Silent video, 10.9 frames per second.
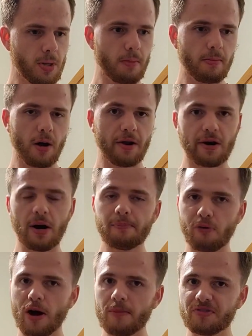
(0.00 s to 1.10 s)
an
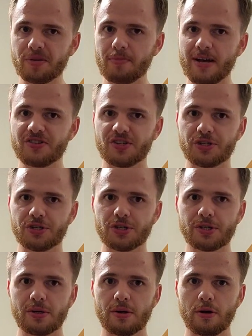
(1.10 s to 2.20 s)
unprompted
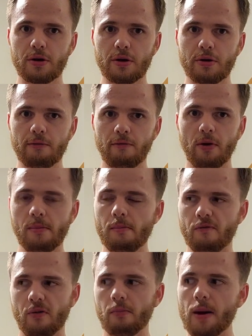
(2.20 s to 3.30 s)
message from
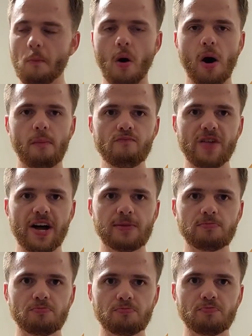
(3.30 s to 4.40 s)
my mom that